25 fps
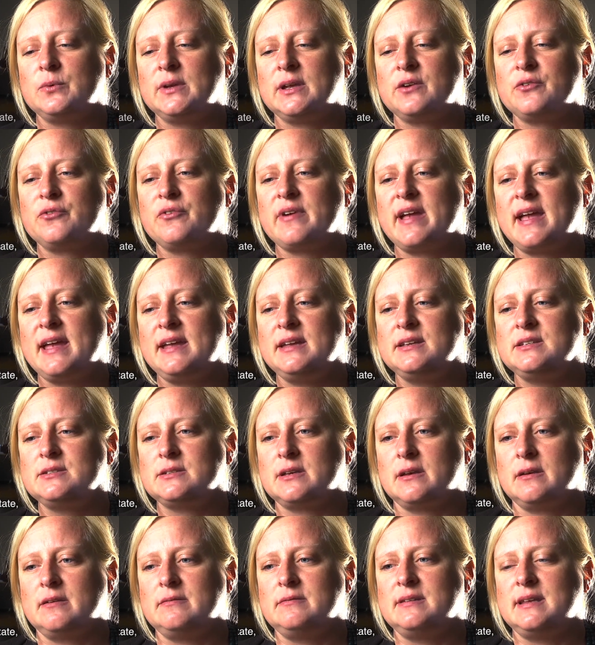we create
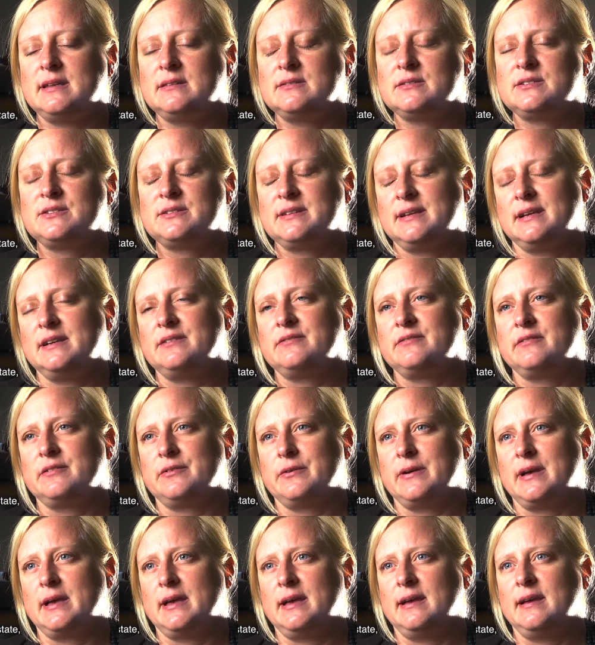a net
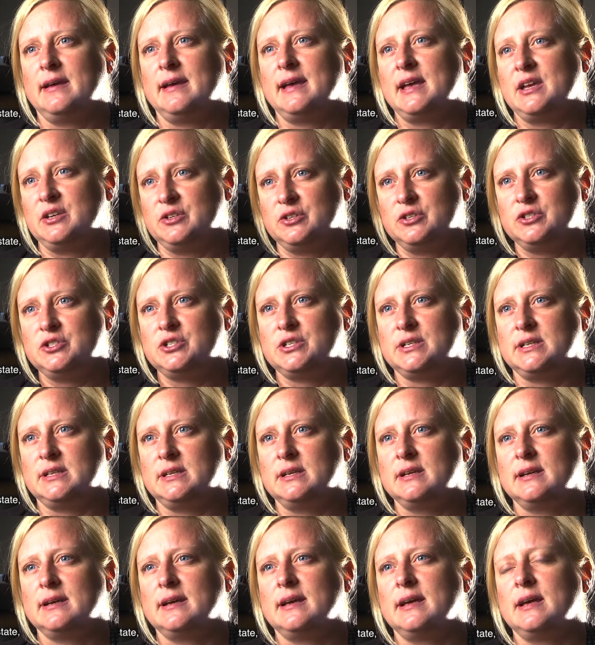zero
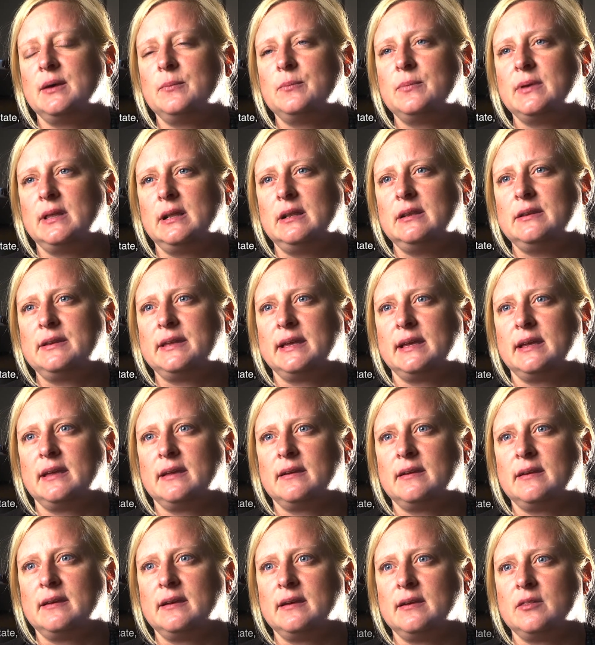energy
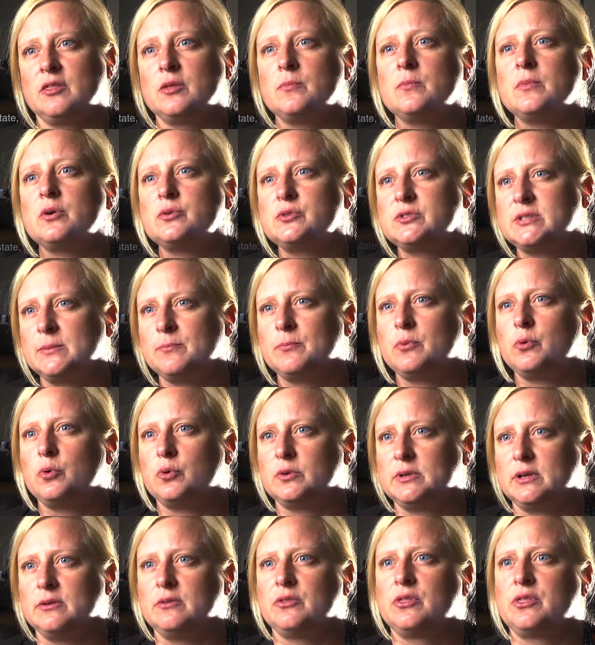building, the most
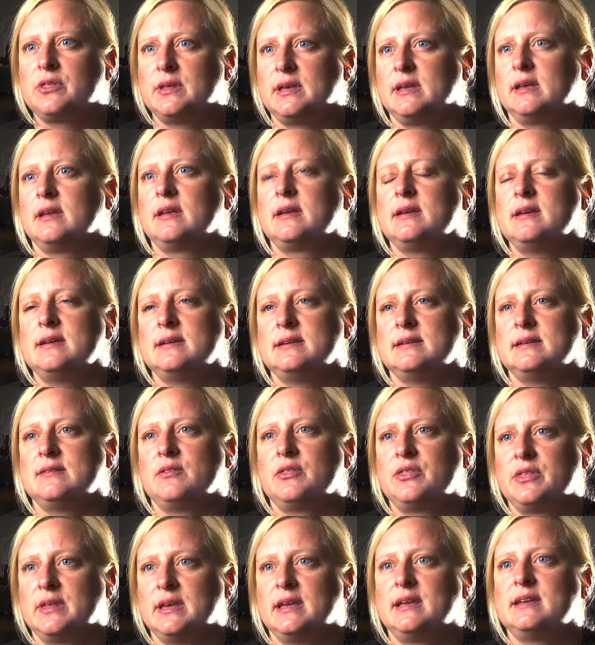important
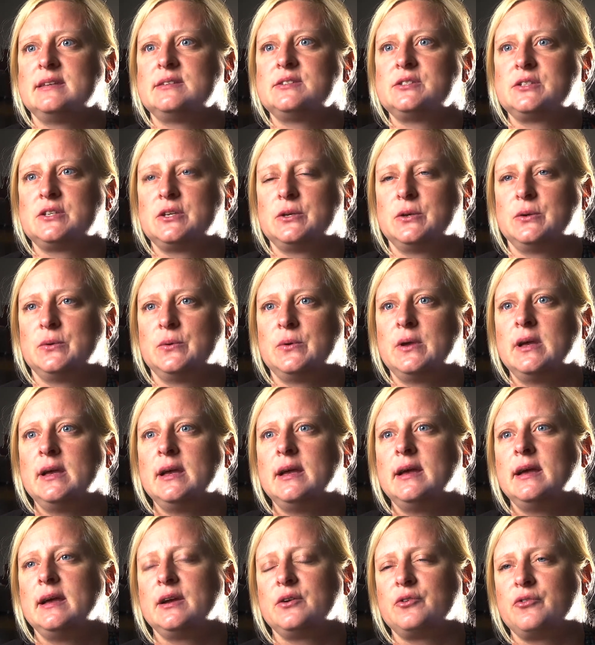thing is to
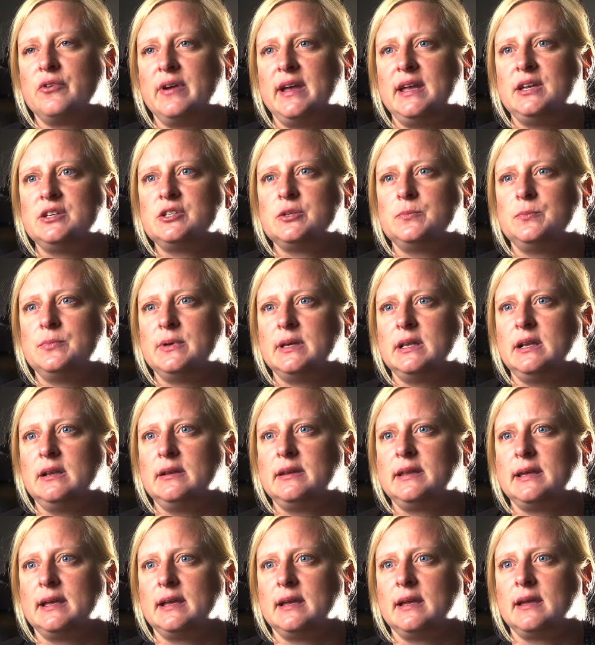create a
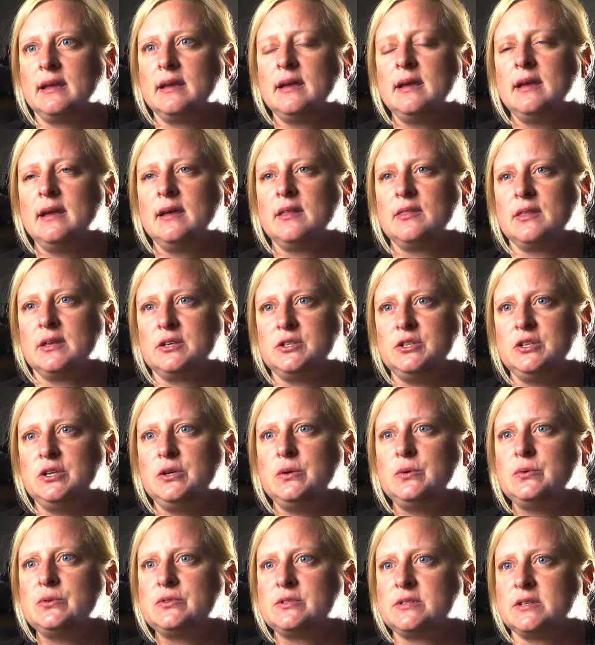building that
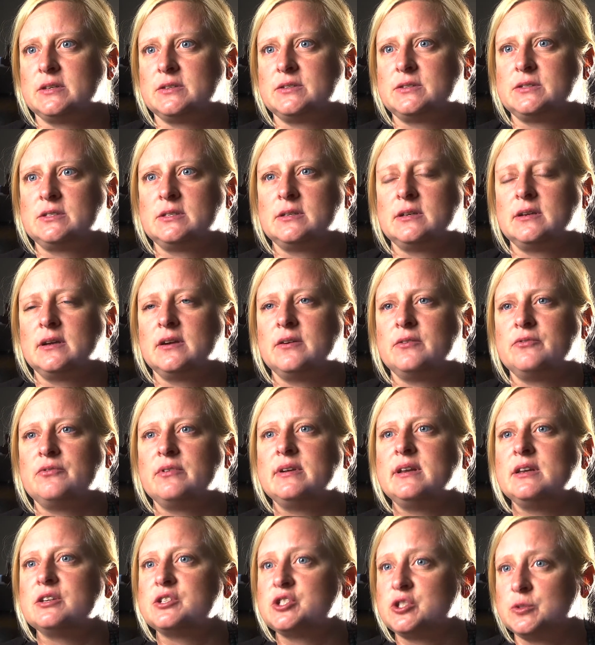uses a
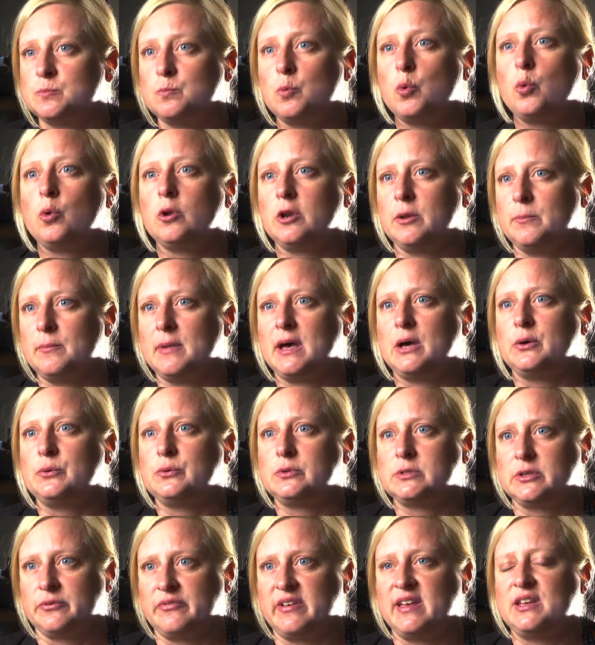really small
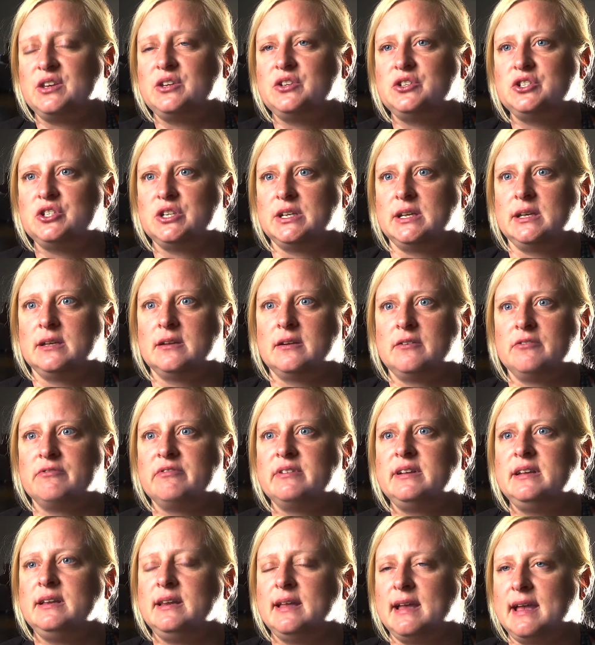amount of energy, a
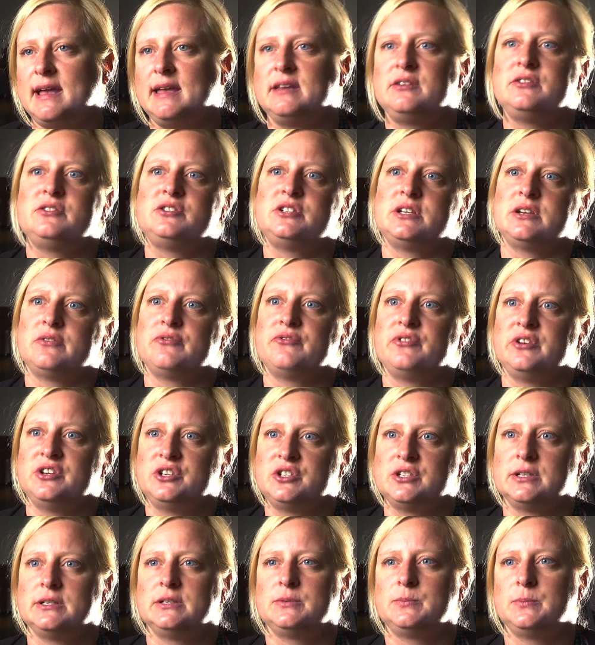really
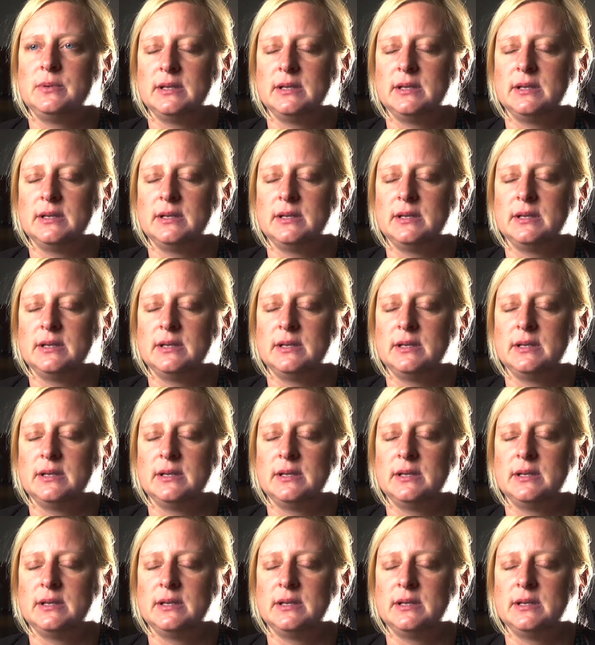energy-efficient